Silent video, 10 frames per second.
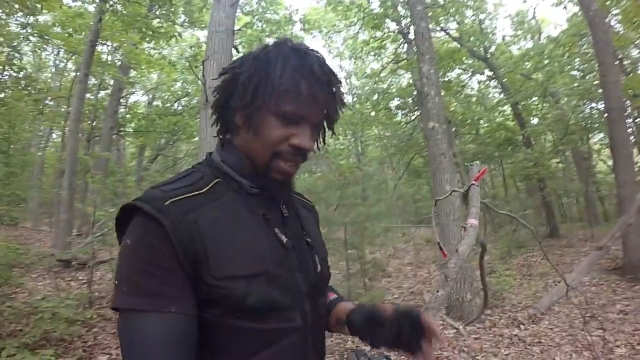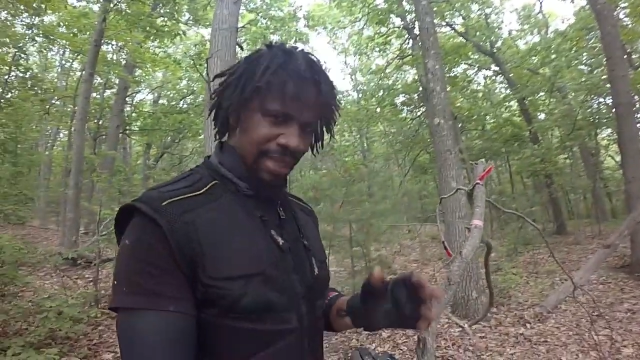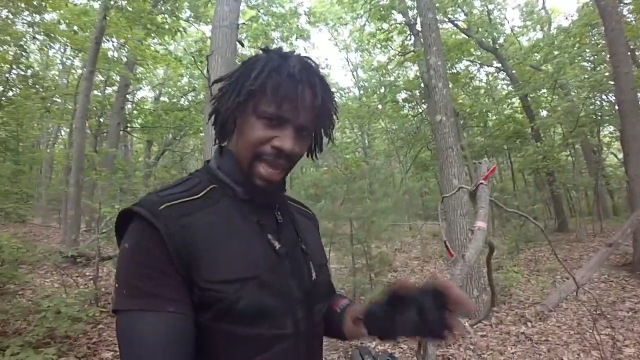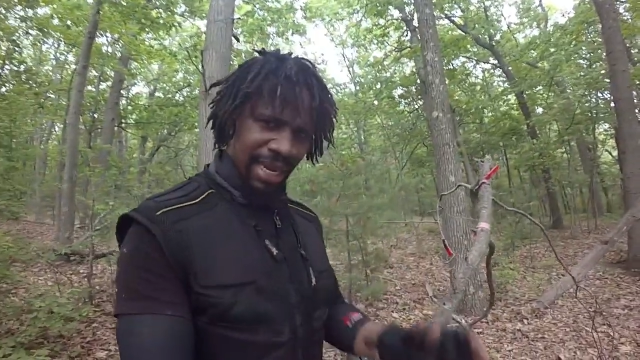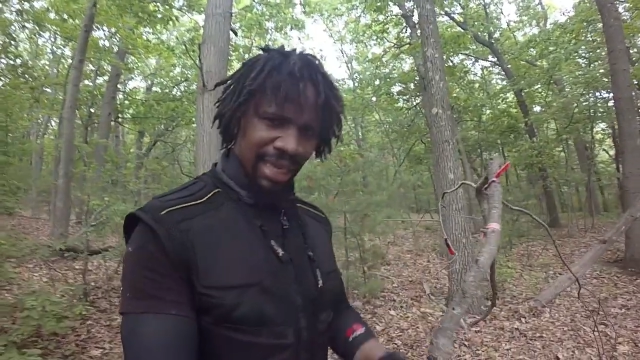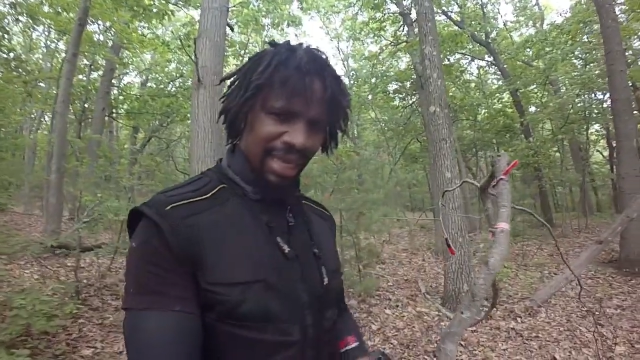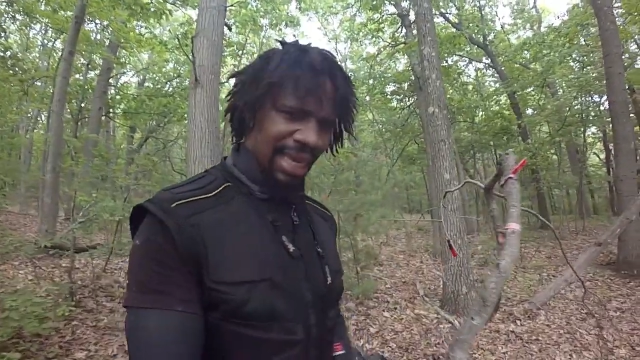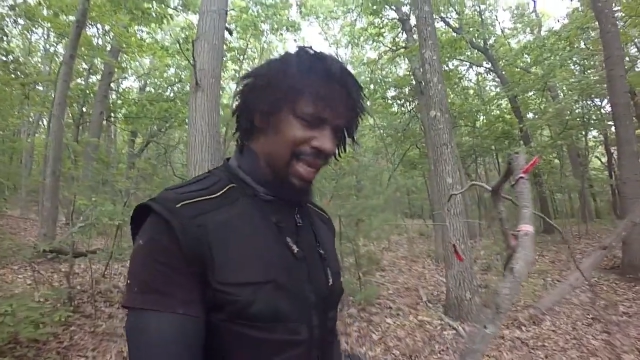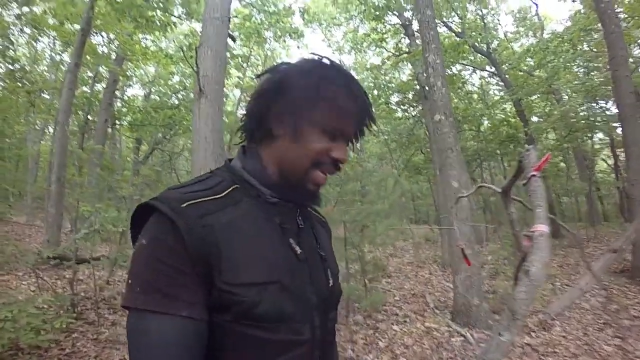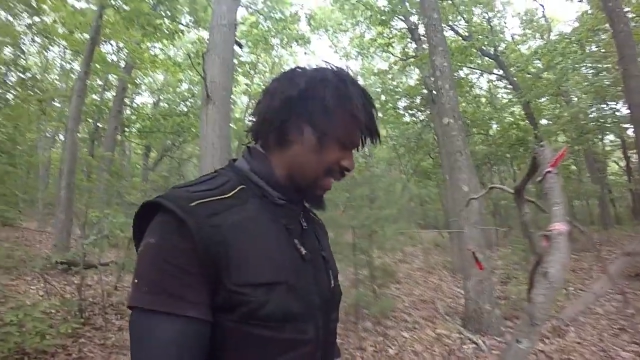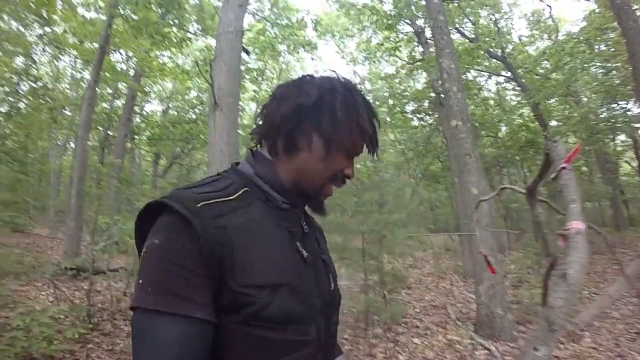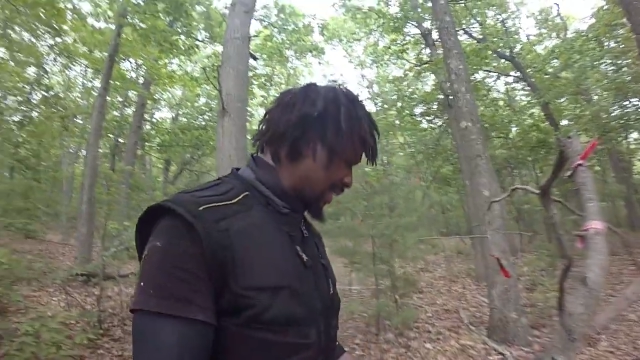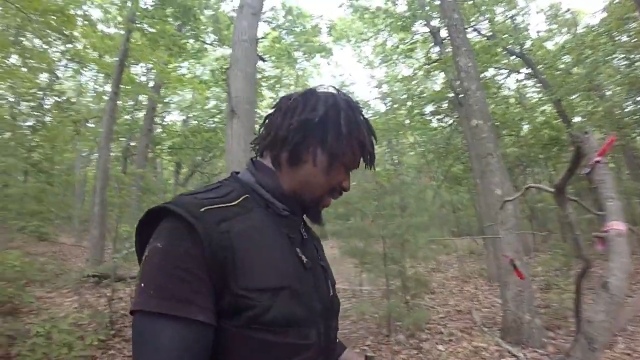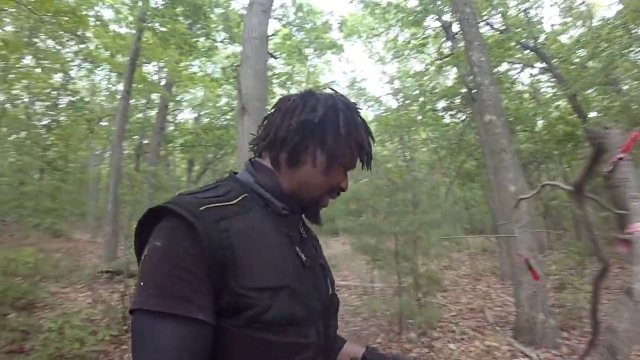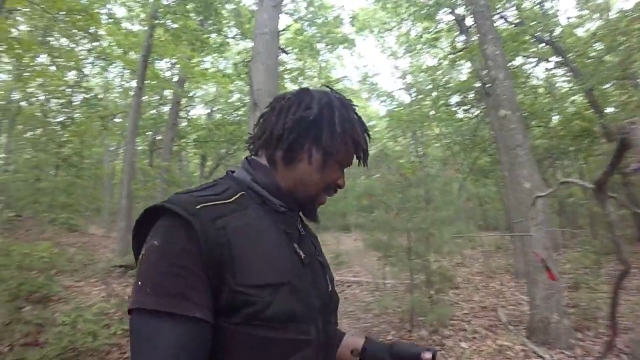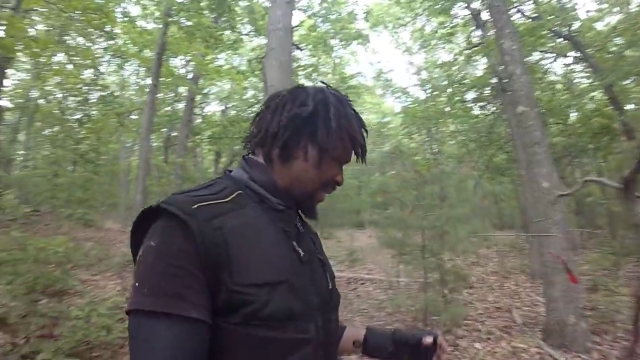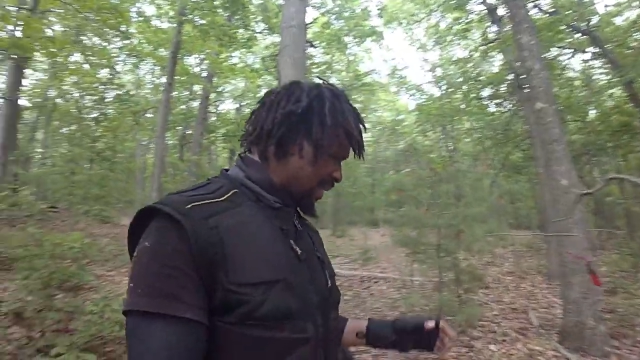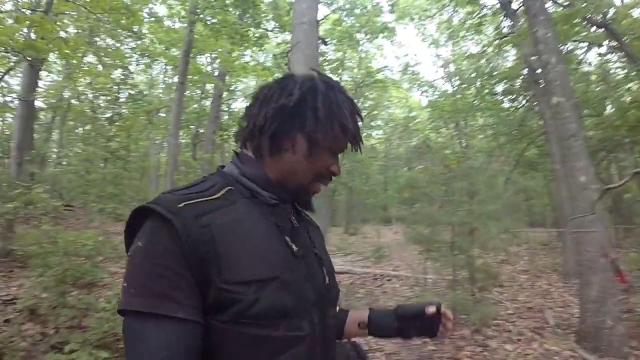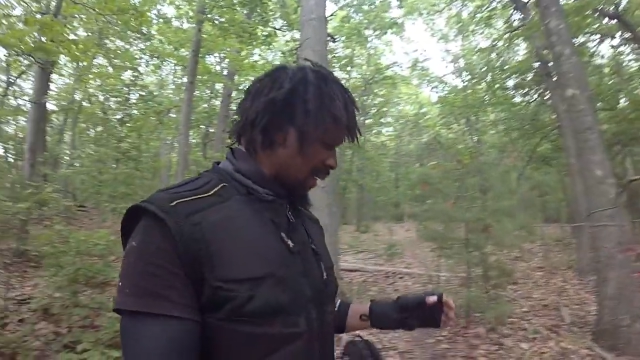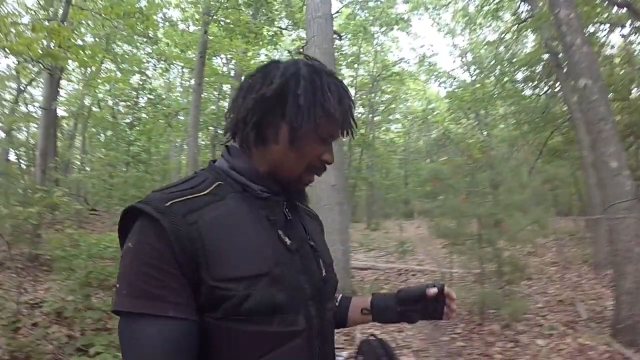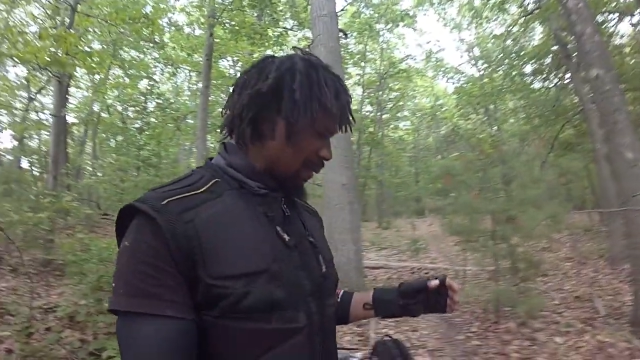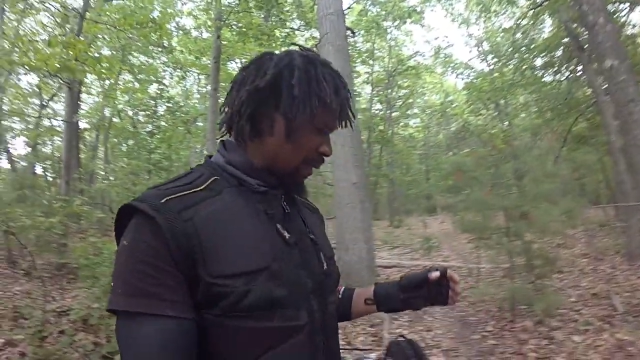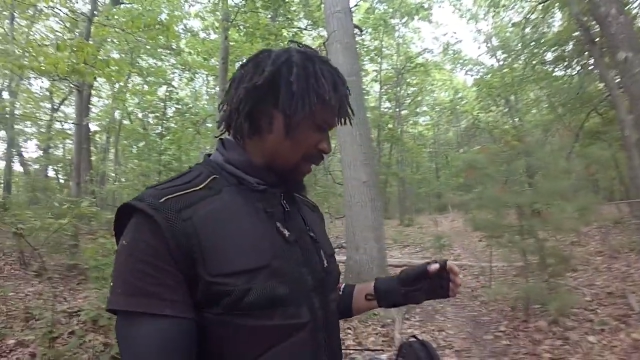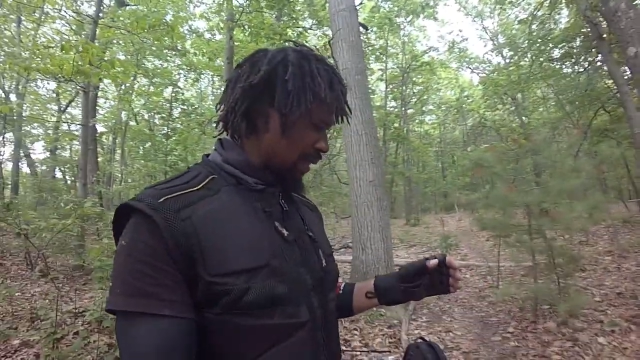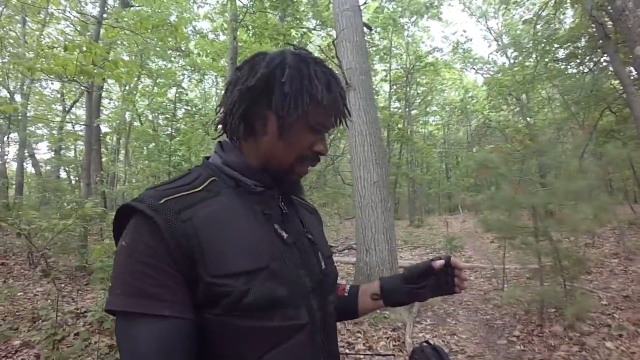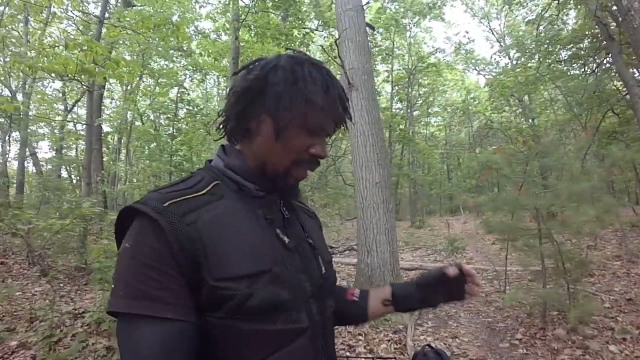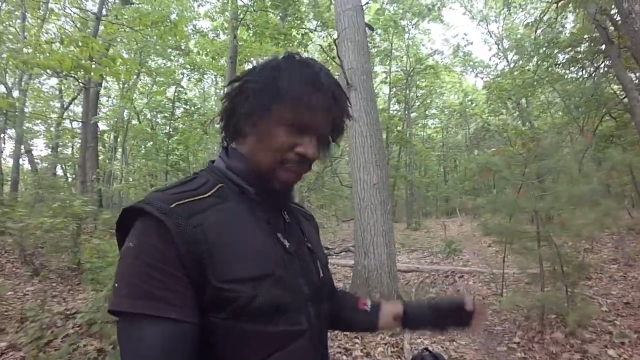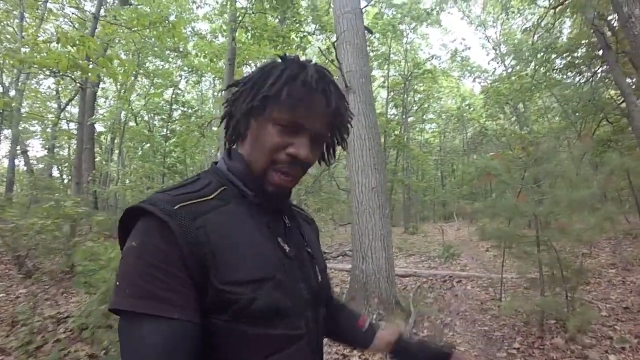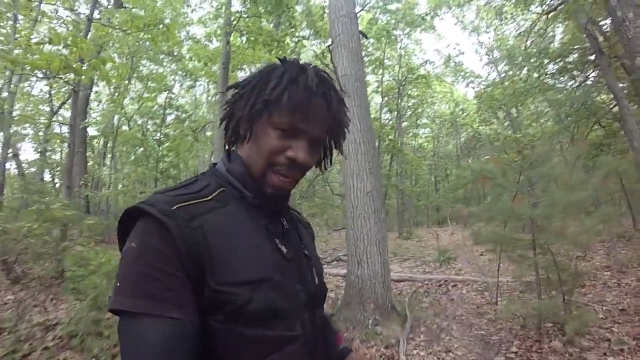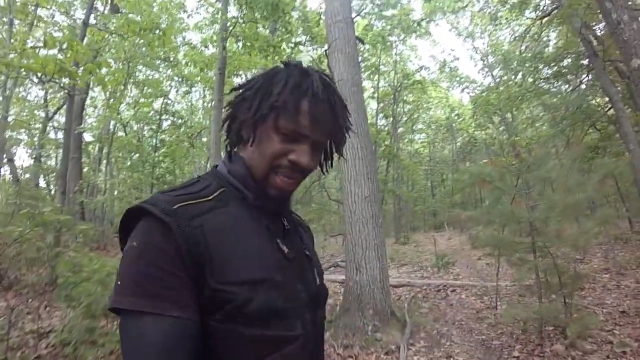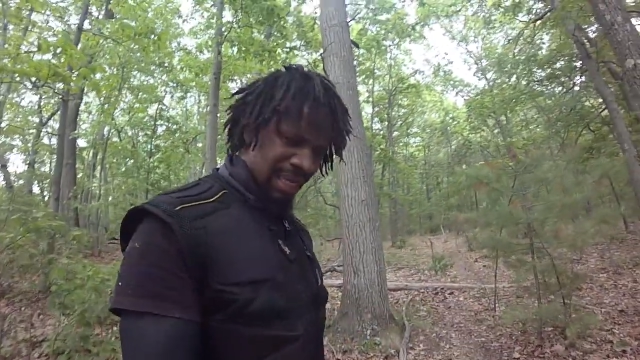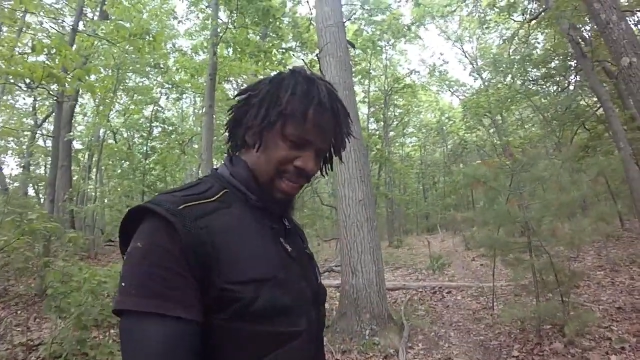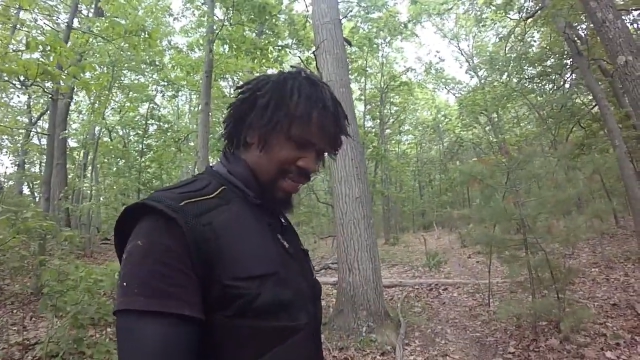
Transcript: Zen Lee, you know, Law,